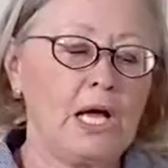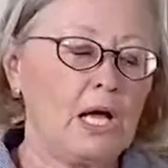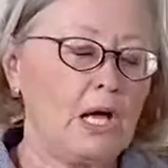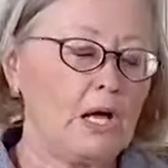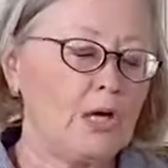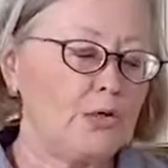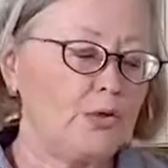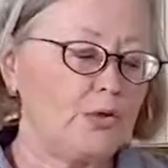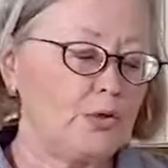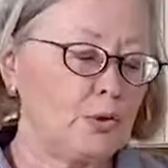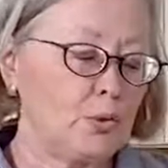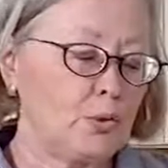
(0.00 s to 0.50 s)

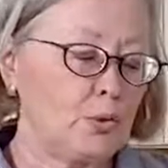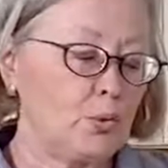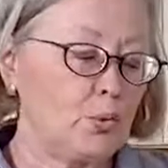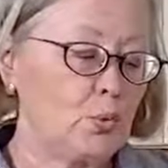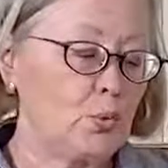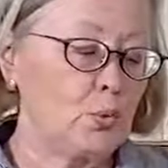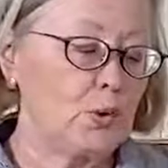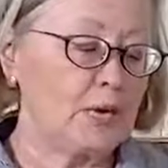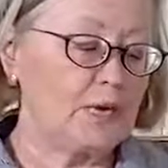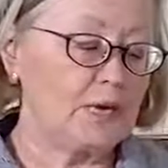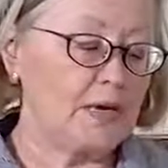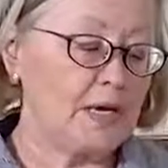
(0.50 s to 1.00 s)
So
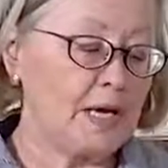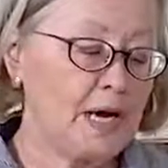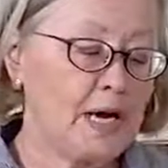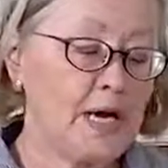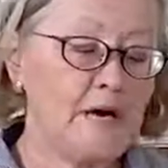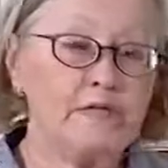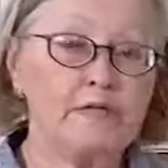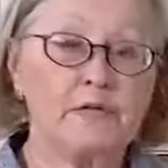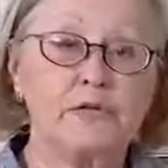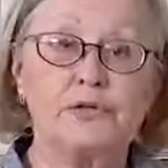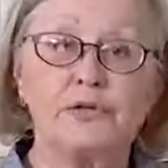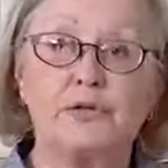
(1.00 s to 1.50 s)
when the
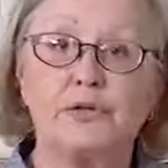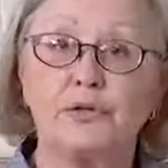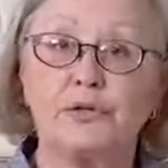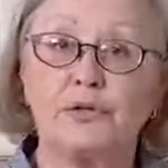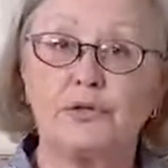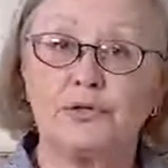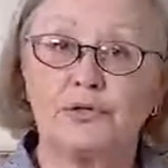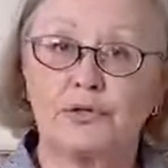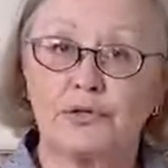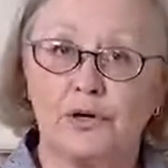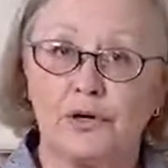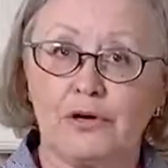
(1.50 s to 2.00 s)
oven
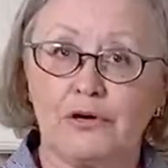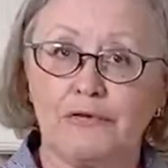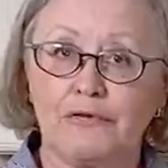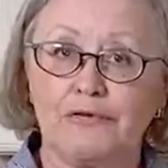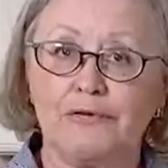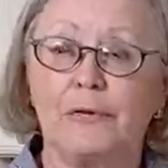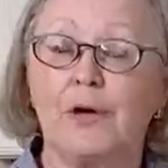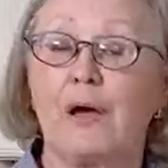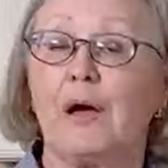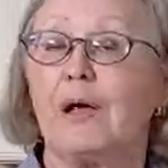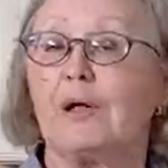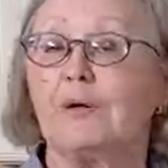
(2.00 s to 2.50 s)
turns
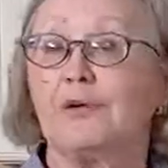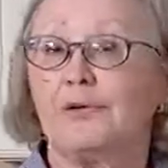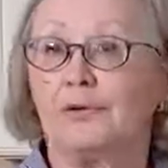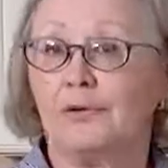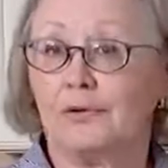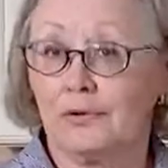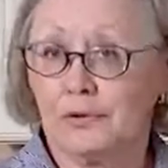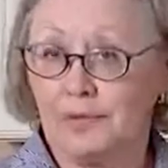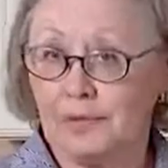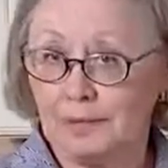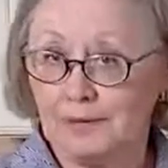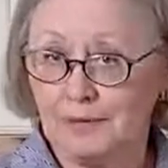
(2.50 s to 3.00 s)
off, I'll
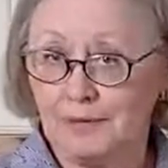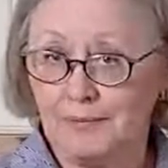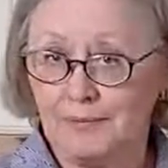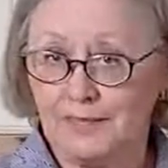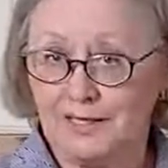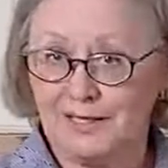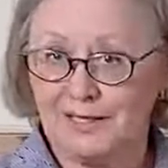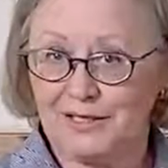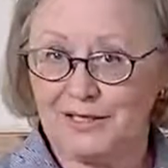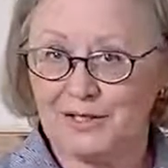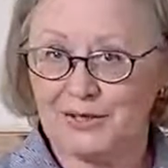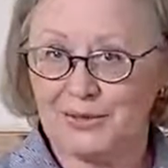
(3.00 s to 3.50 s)
know that the
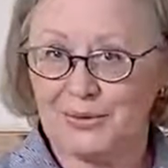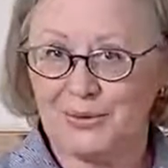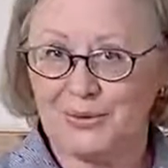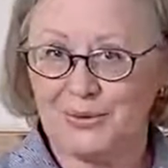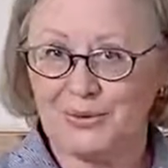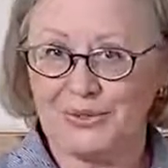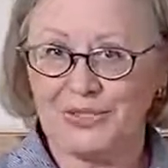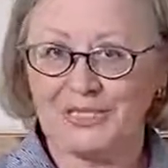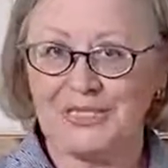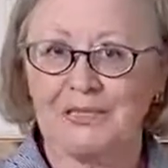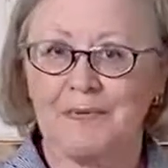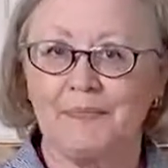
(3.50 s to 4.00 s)
meat is
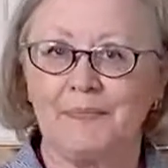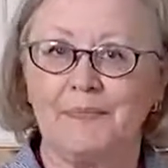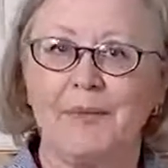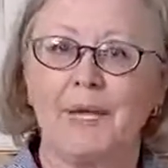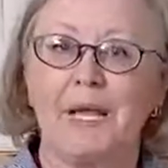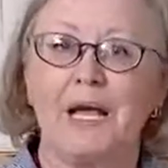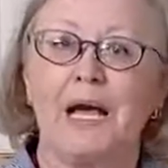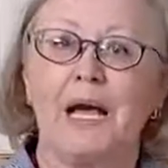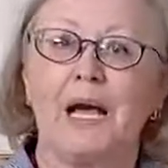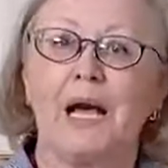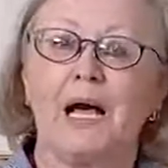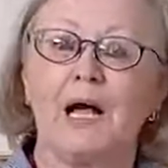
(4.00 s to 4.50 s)
cooked.
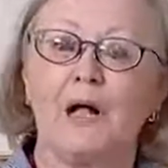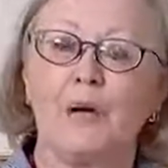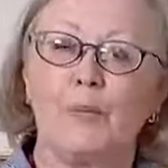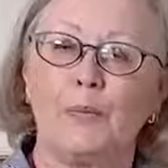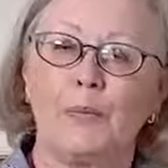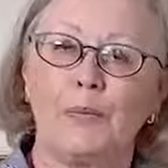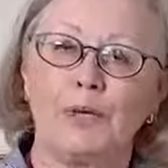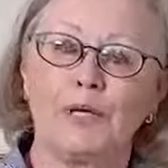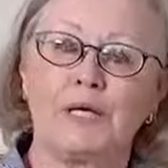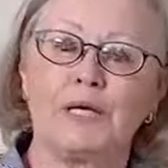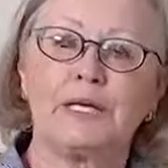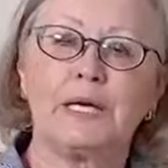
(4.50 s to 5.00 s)
I'll
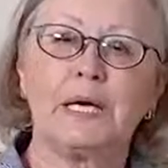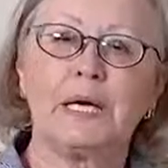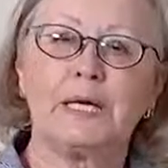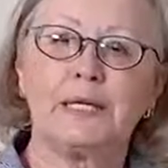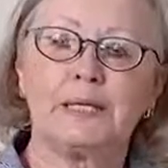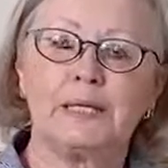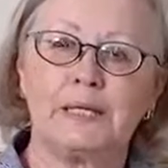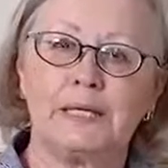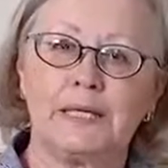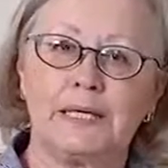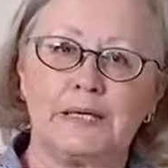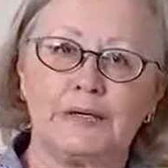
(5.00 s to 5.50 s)
bring it out
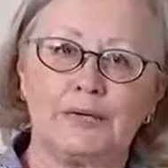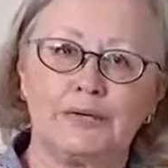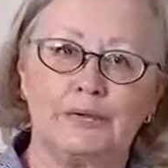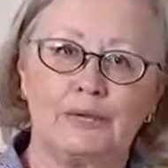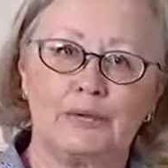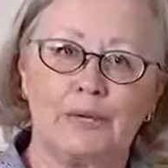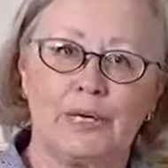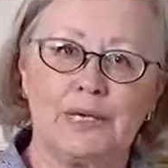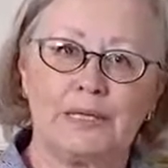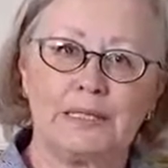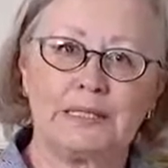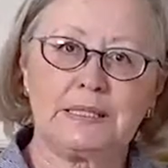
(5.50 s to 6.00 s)
and let it
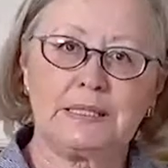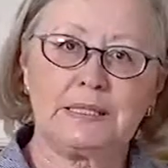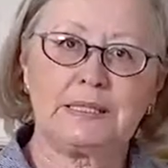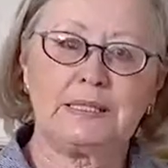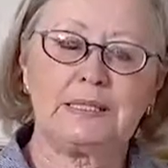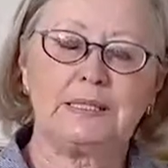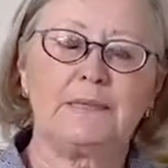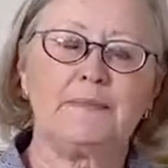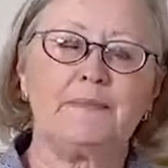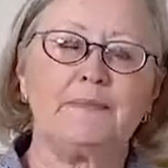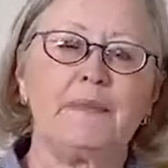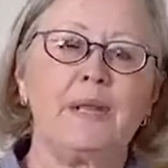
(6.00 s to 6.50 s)

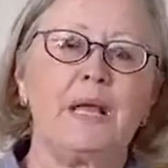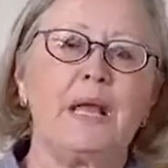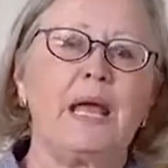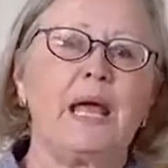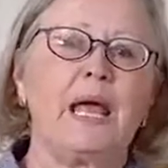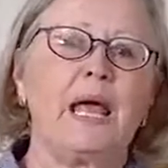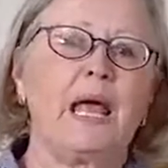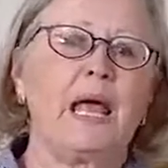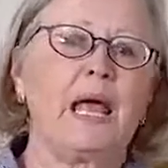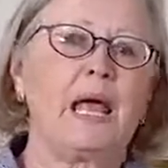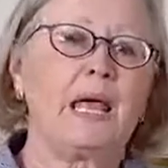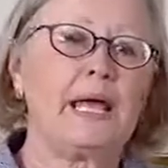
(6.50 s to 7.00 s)
rest.
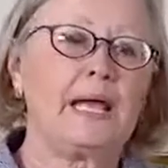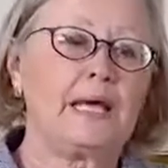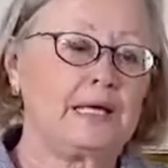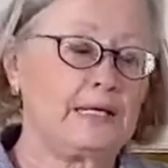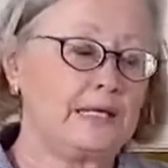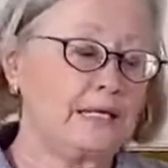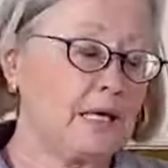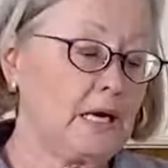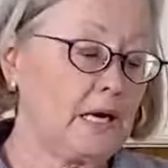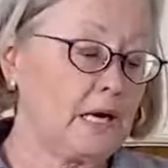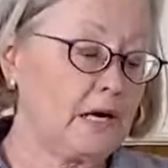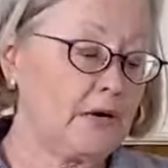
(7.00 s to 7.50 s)

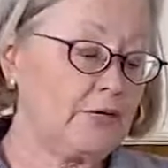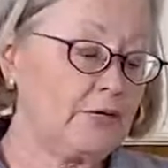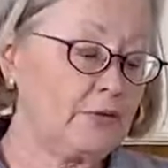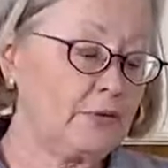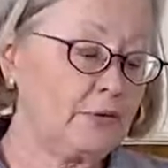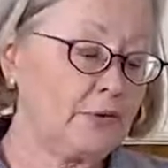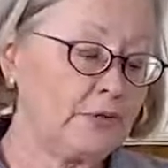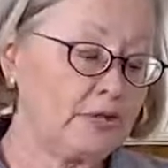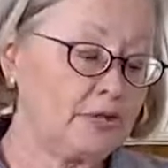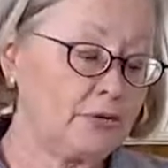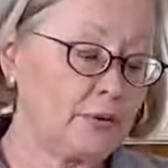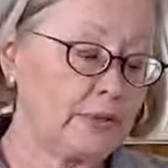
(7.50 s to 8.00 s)
And after
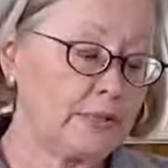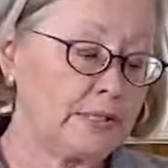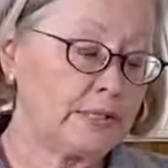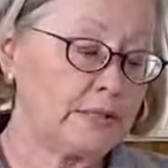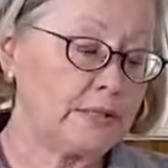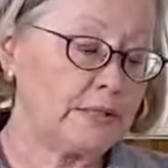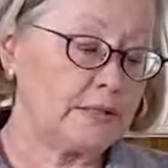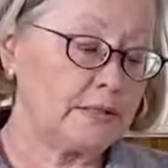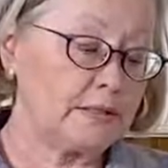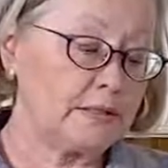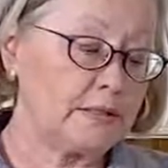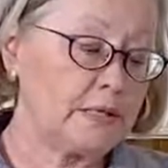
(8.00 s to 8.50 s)
it's
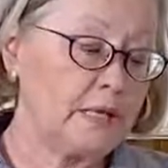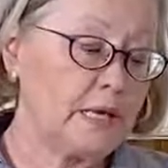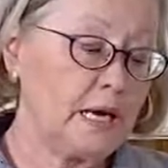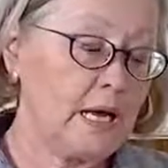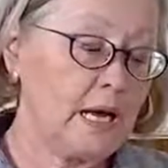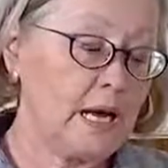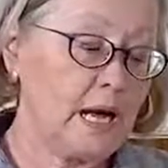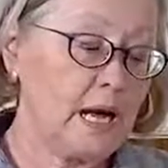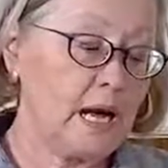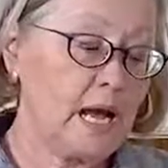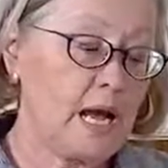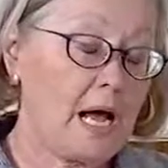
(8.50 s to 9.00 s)
rested,
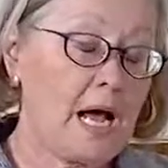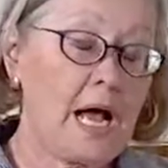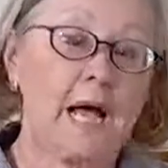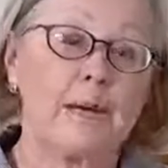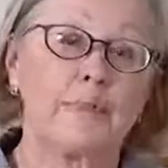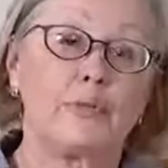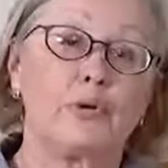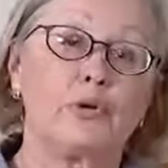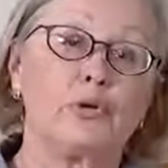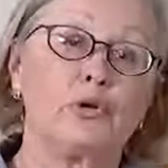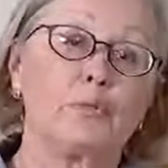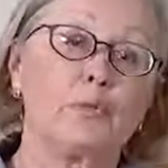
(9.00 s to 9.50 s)

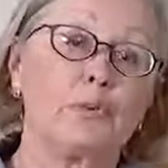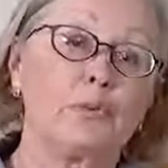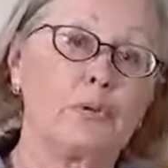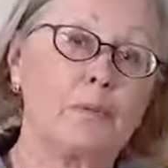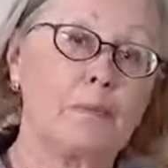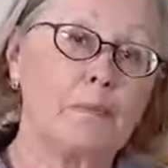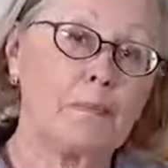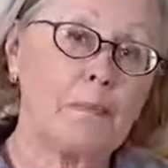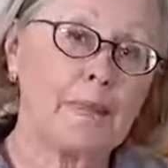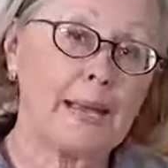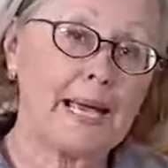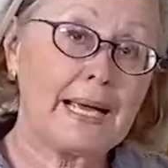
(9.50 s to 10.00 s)
I'm going to put
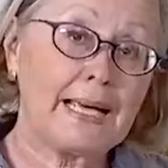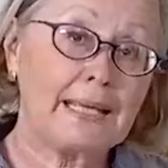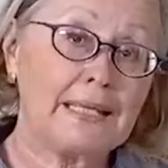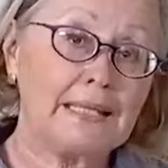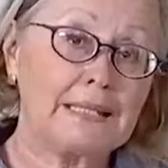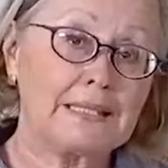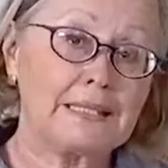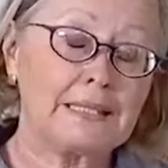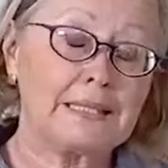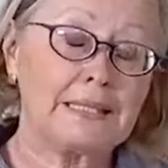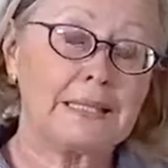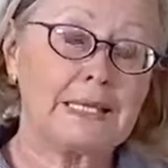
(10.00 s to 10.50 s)
it back
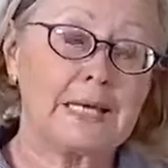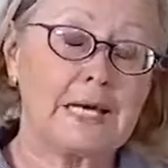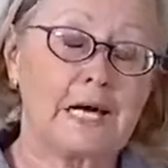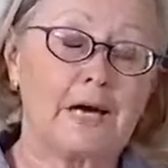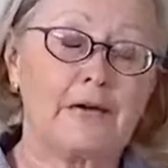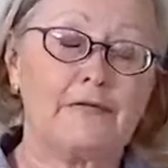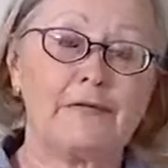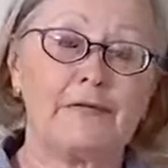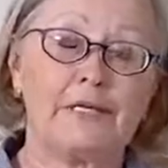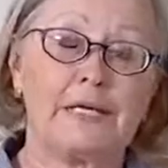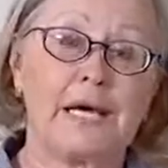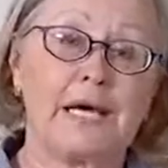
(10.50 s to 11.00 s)
into the
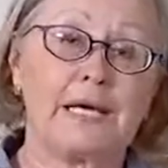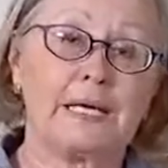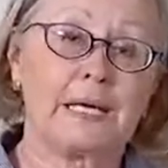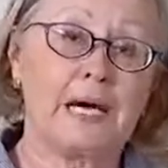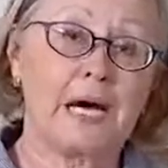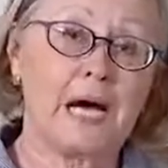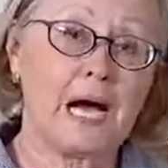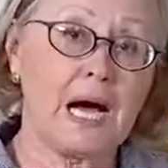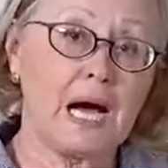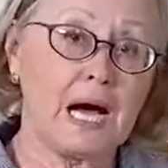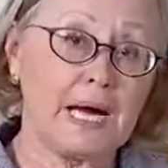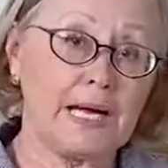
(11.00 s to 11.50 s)
oven at a
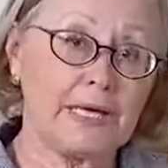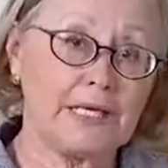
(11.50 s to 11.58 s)
high